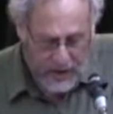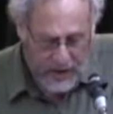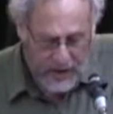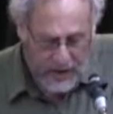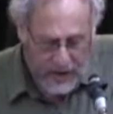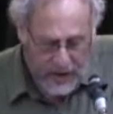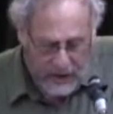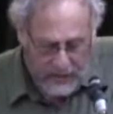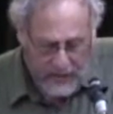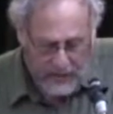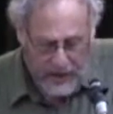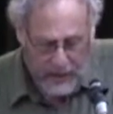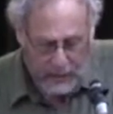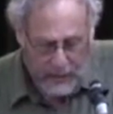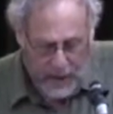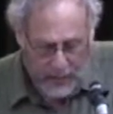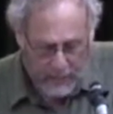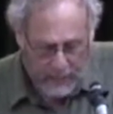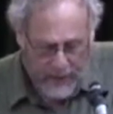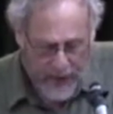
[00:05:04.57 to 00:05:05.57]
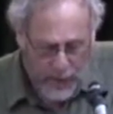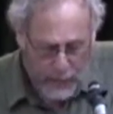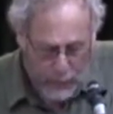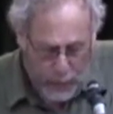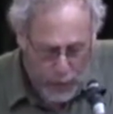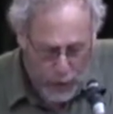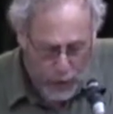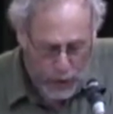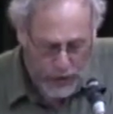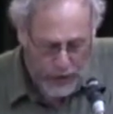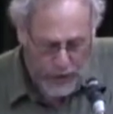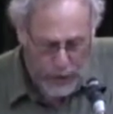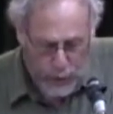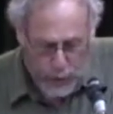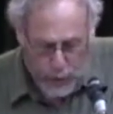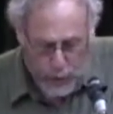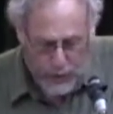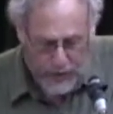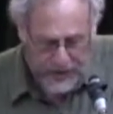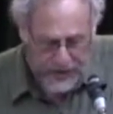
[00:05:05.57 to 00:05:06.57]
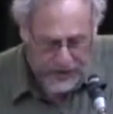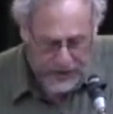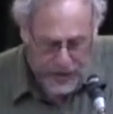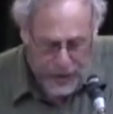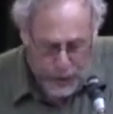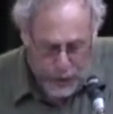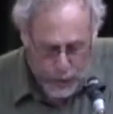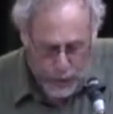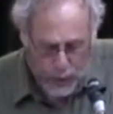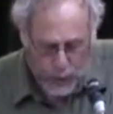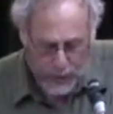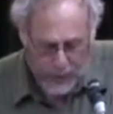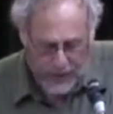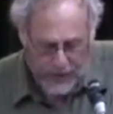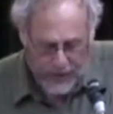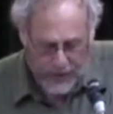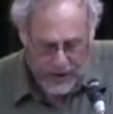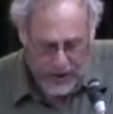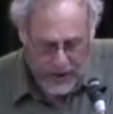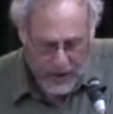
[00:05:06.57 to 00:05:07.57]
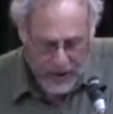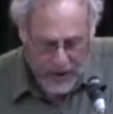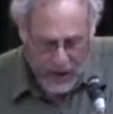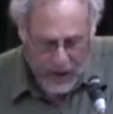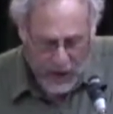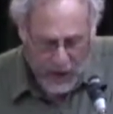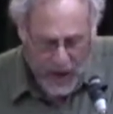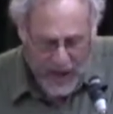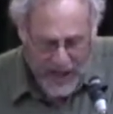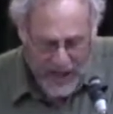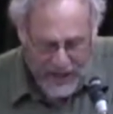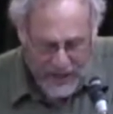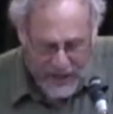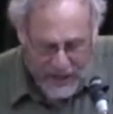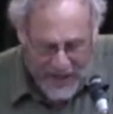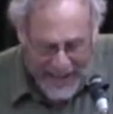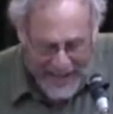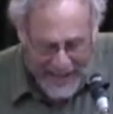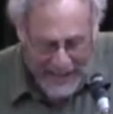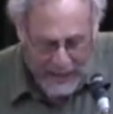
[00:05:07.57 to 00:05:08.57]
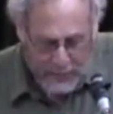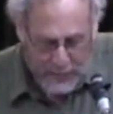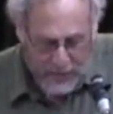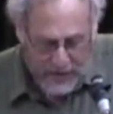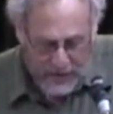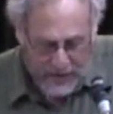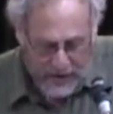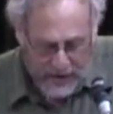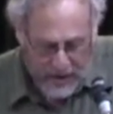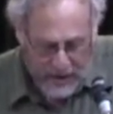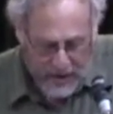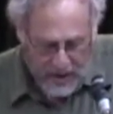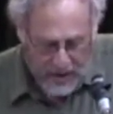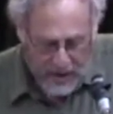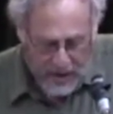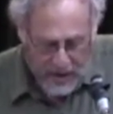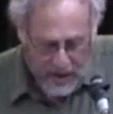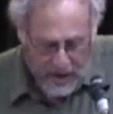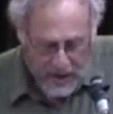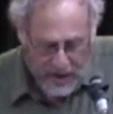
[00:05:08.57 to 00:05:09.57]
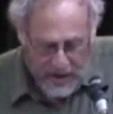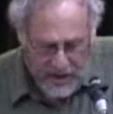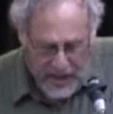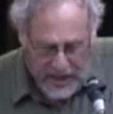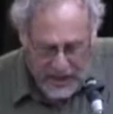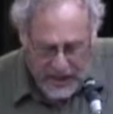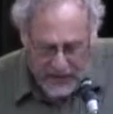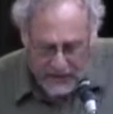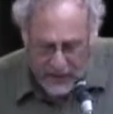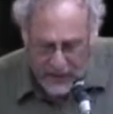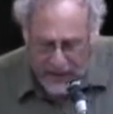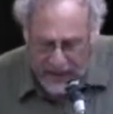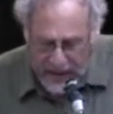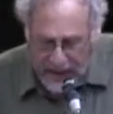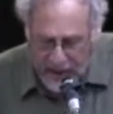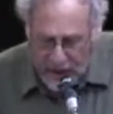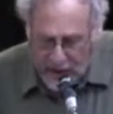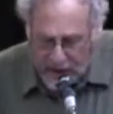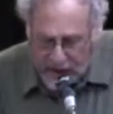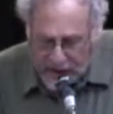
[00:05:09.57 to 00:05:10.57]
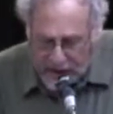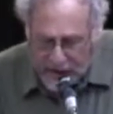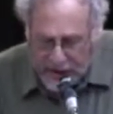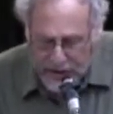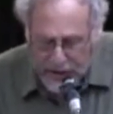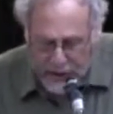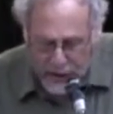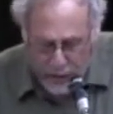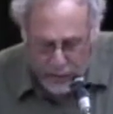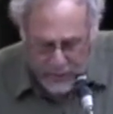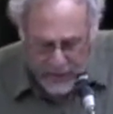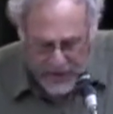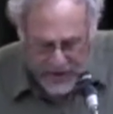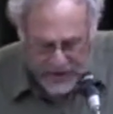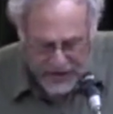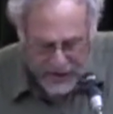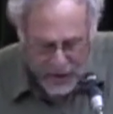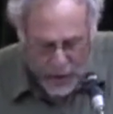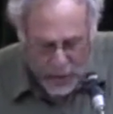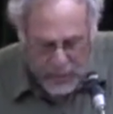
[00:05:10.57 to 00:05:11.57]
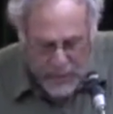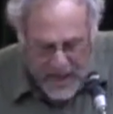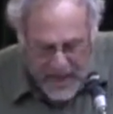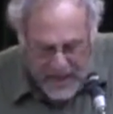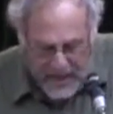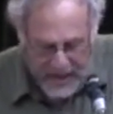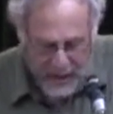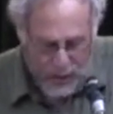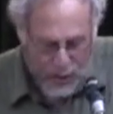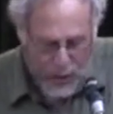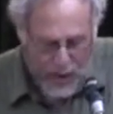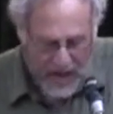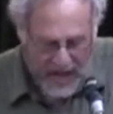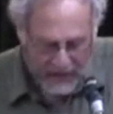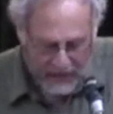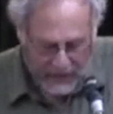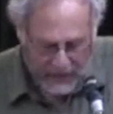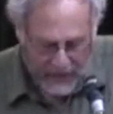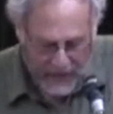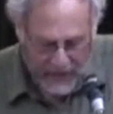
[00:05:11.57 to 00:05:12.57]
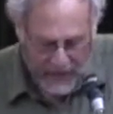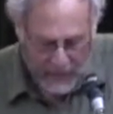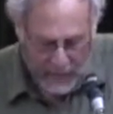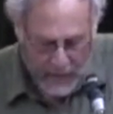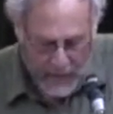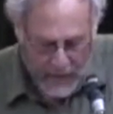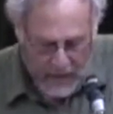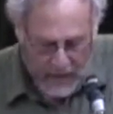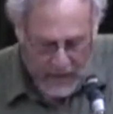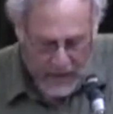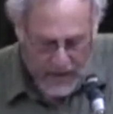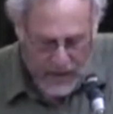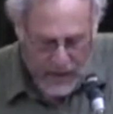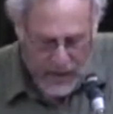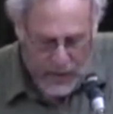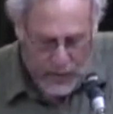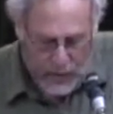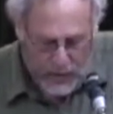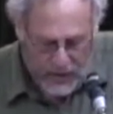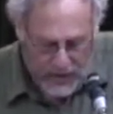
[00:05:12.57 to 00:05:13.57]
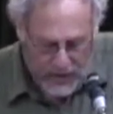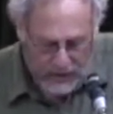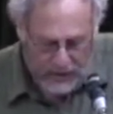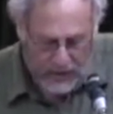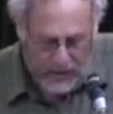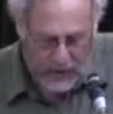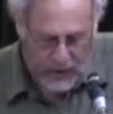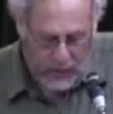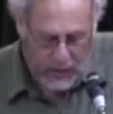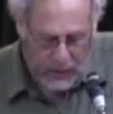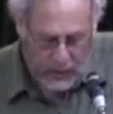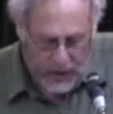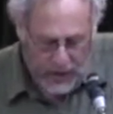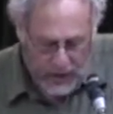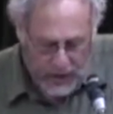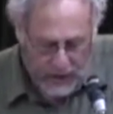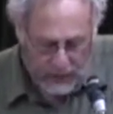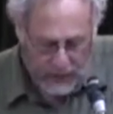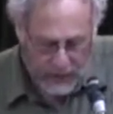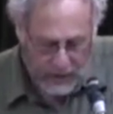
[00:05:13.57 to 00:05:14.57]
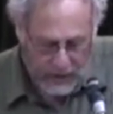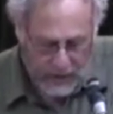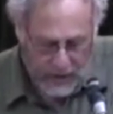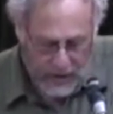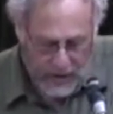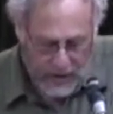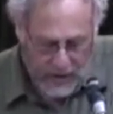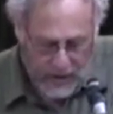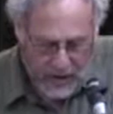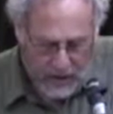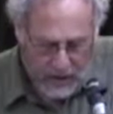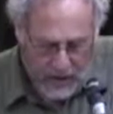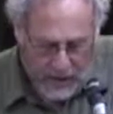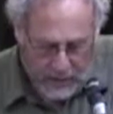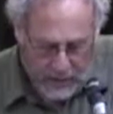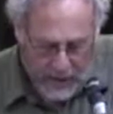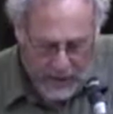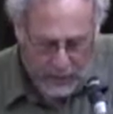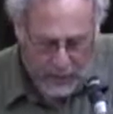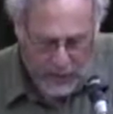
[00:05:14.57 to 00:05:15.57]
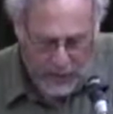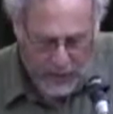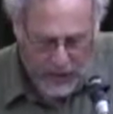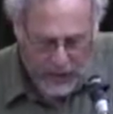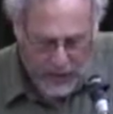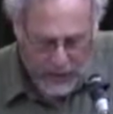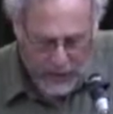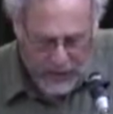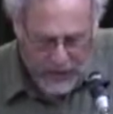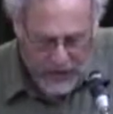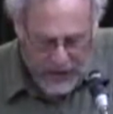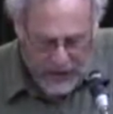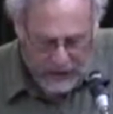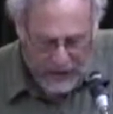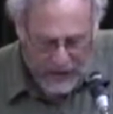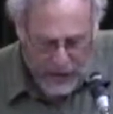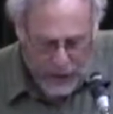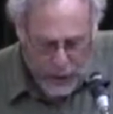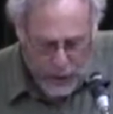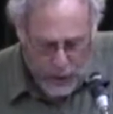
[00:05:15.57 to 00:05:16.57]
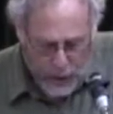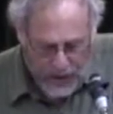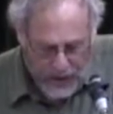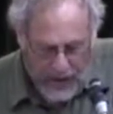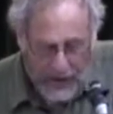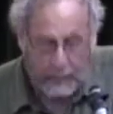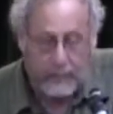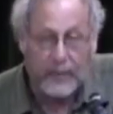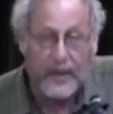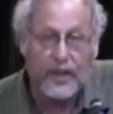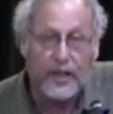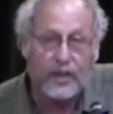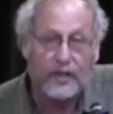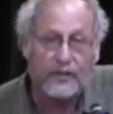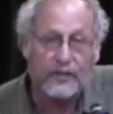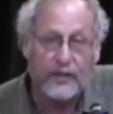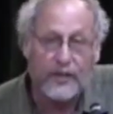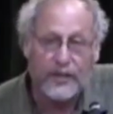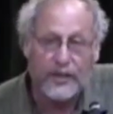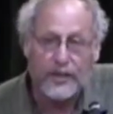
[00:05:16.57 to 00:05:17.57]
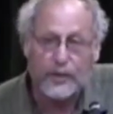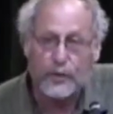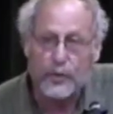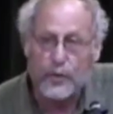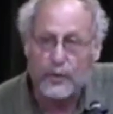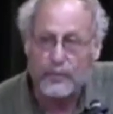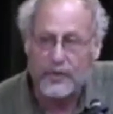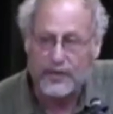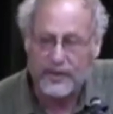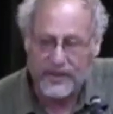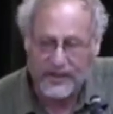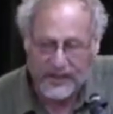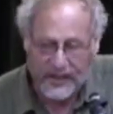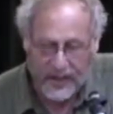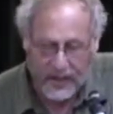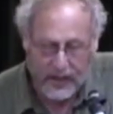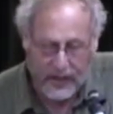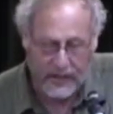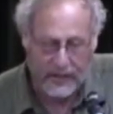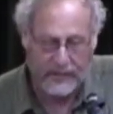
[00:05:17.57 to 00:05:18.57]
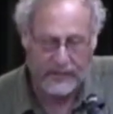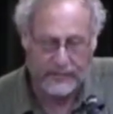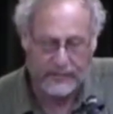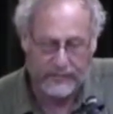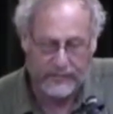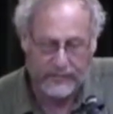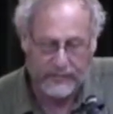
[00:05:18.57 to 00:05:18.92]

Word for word: She gives them up. They burn jewels into jewels. Her eyes are animals. Each hank of her hair is a serpent's obedient wife. She will never recover. Remember, there is nothing you will not bear for this woman's sake.